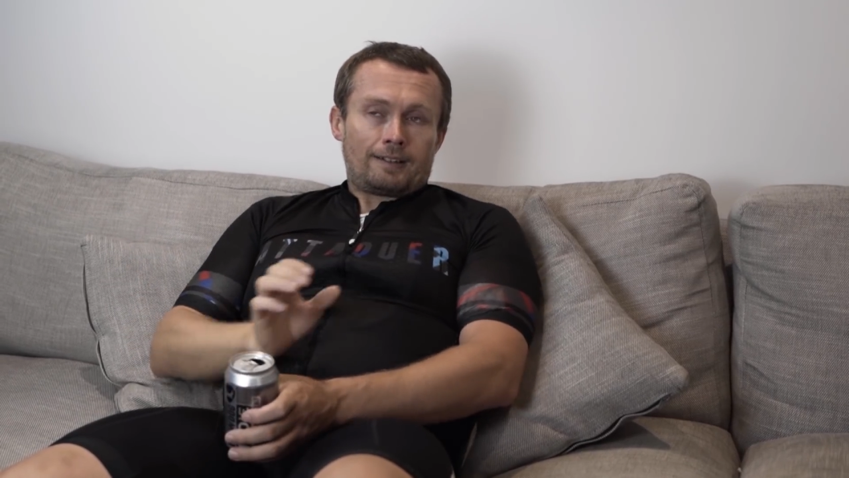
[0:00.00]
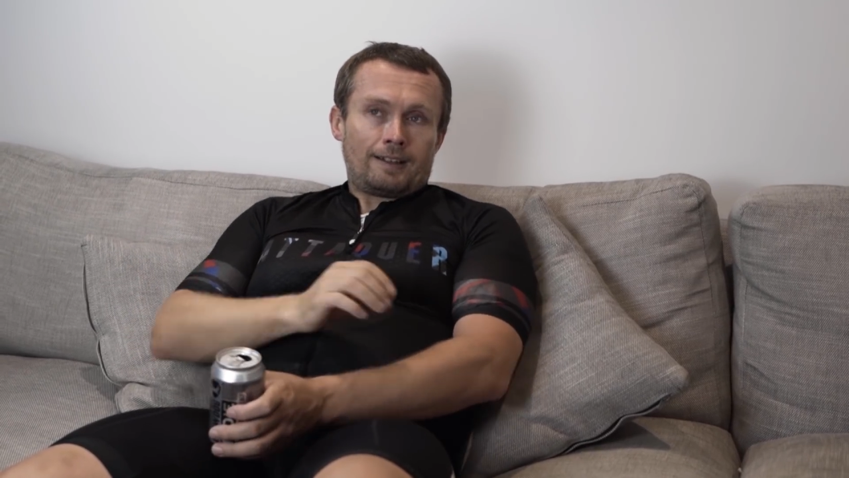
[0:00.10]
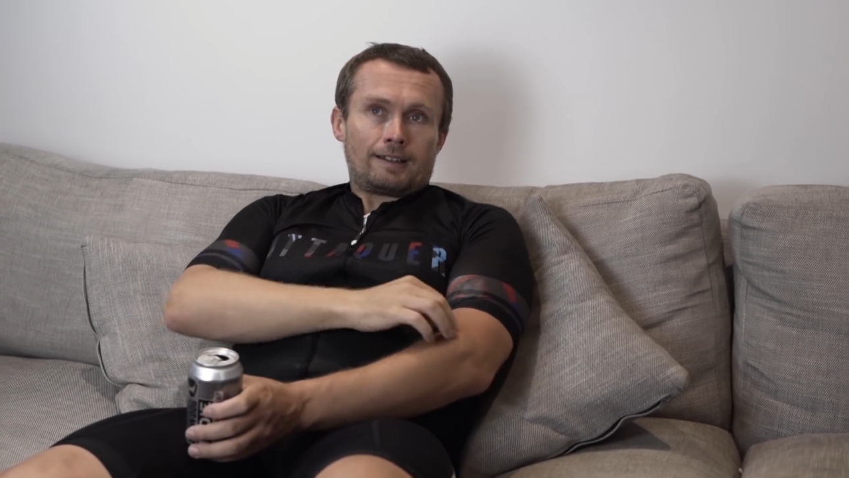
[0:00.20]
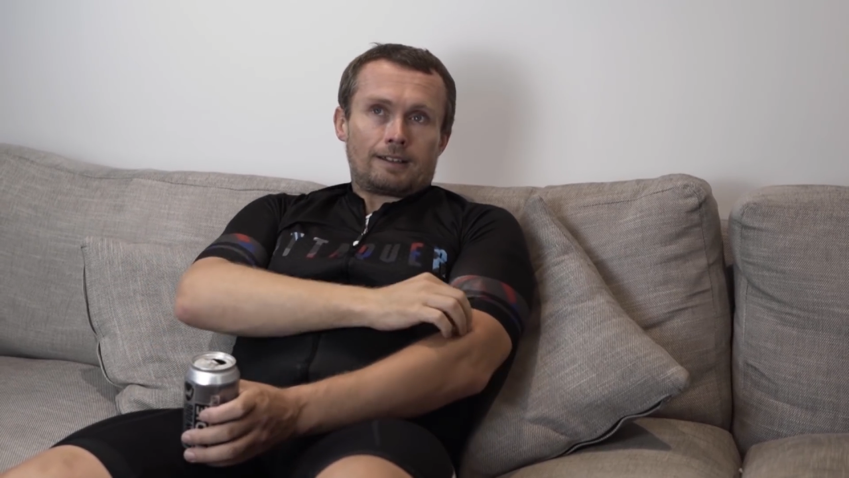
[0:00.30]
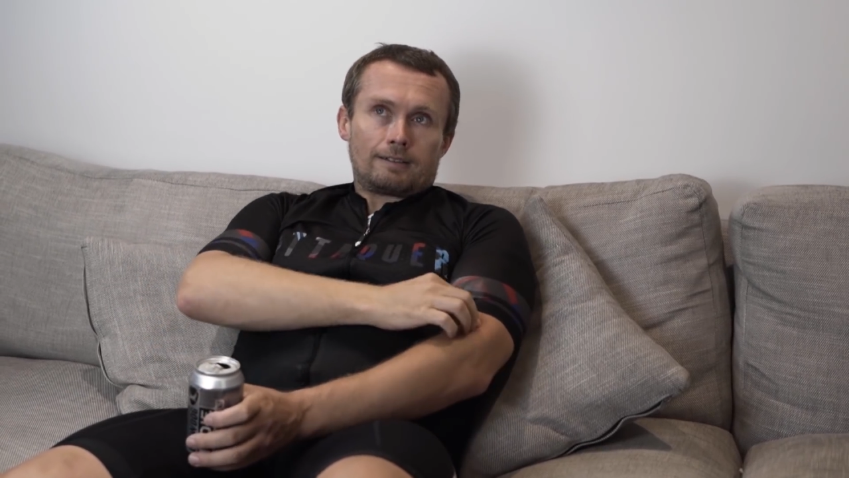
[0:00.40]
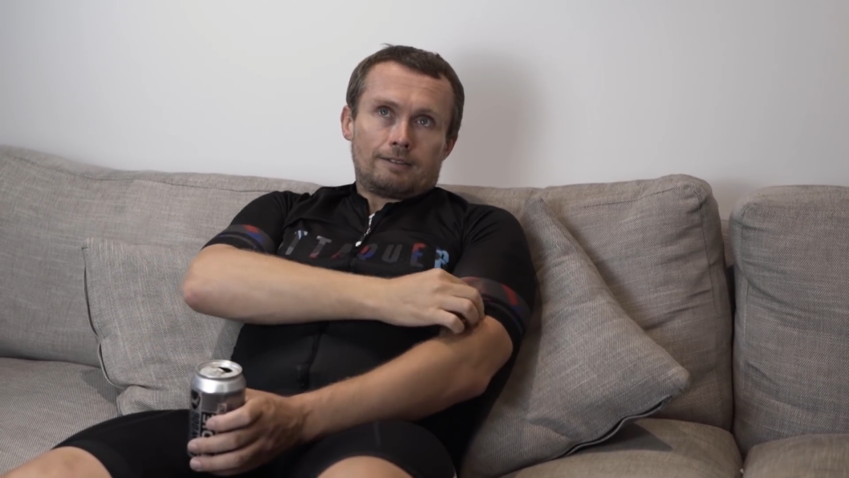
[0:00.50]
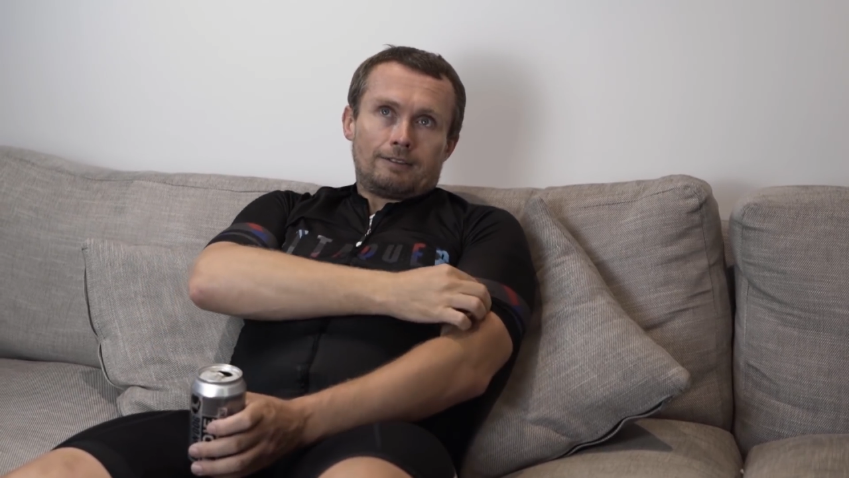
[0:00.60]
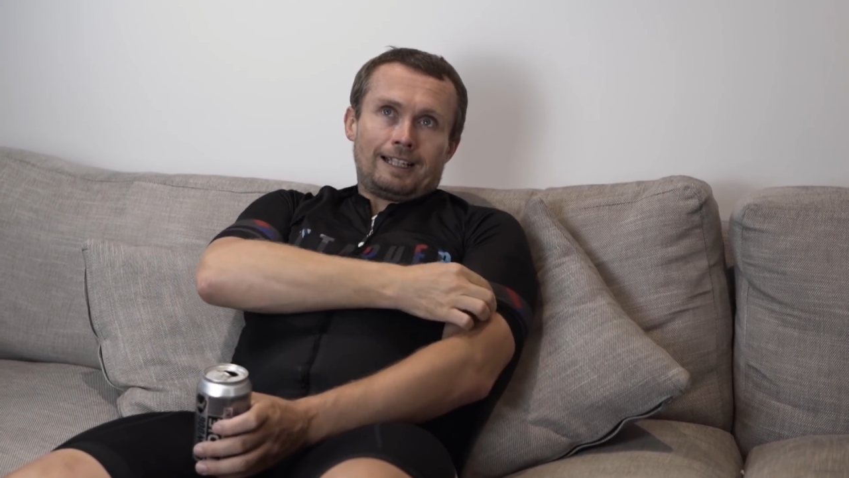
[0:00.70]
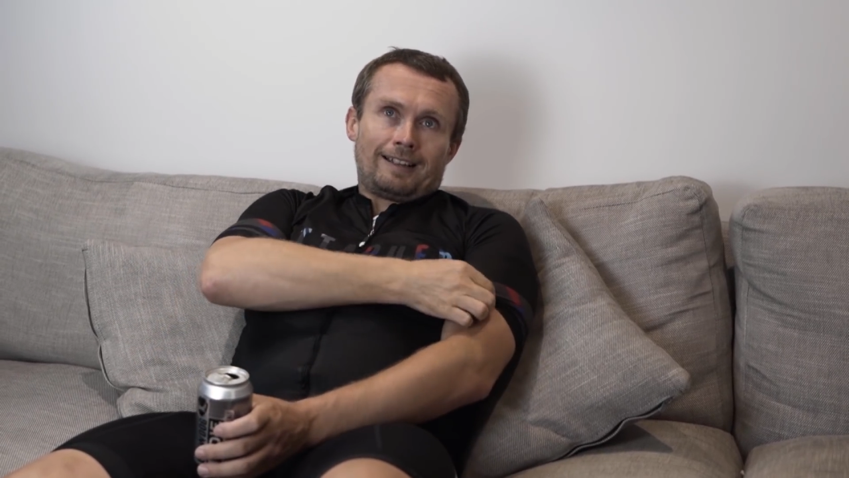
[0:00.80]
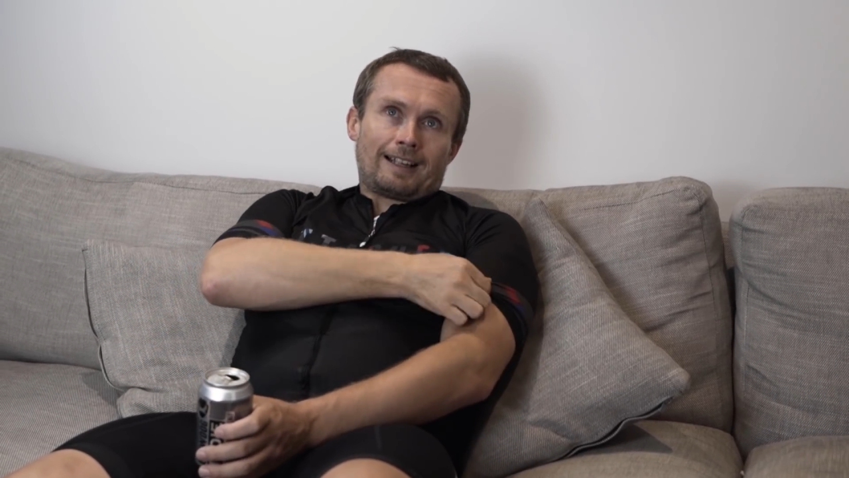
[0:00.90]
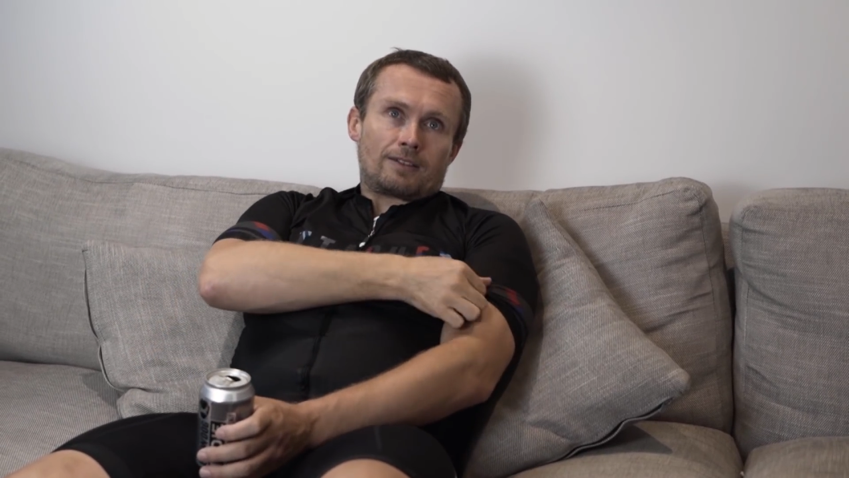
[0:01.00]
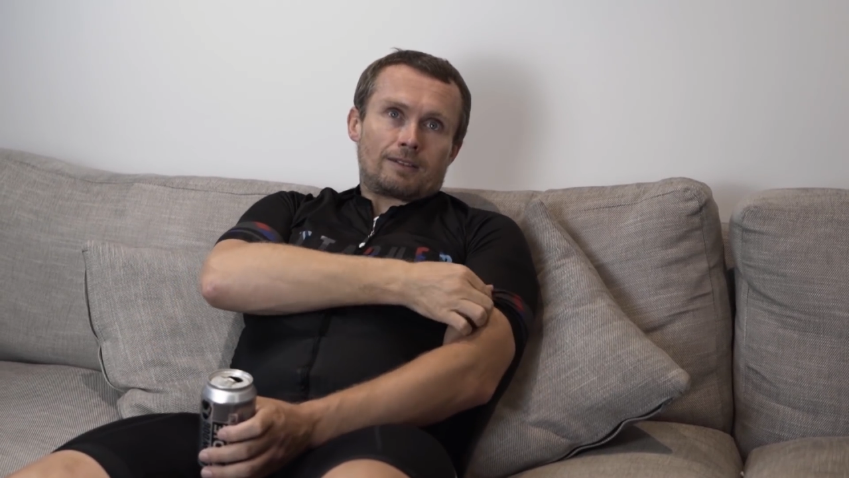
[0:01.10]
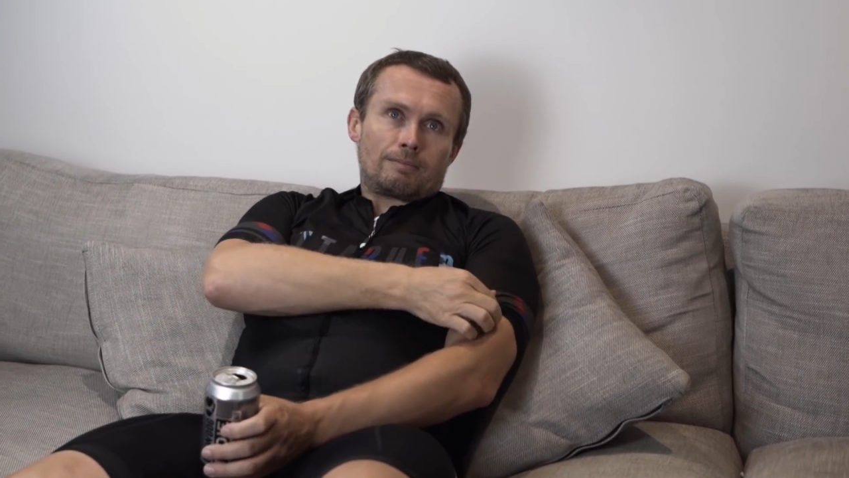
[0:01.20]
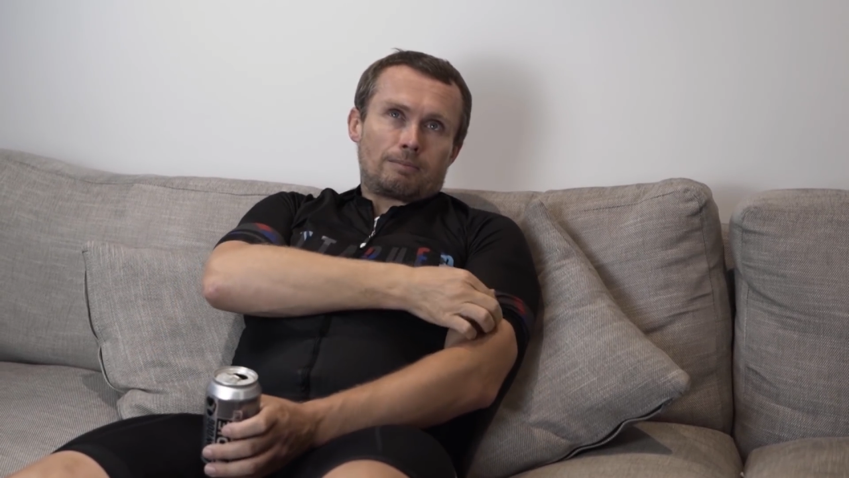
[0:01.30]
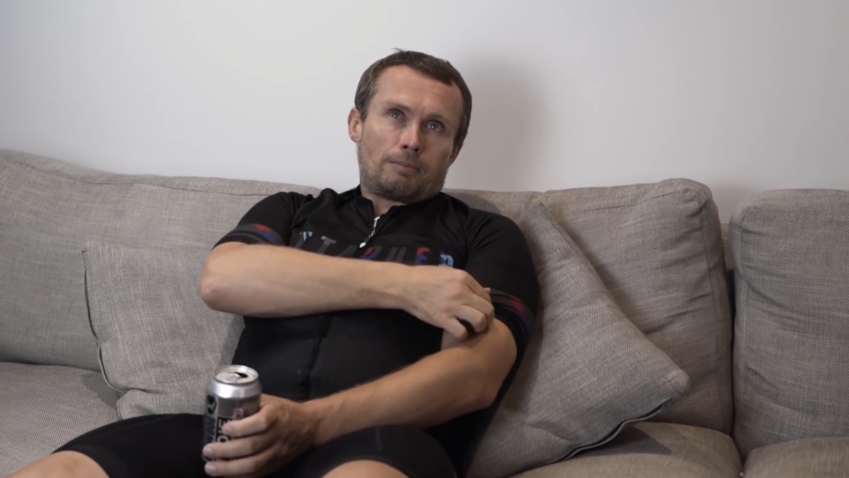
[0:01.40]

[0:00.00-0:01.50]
think really that's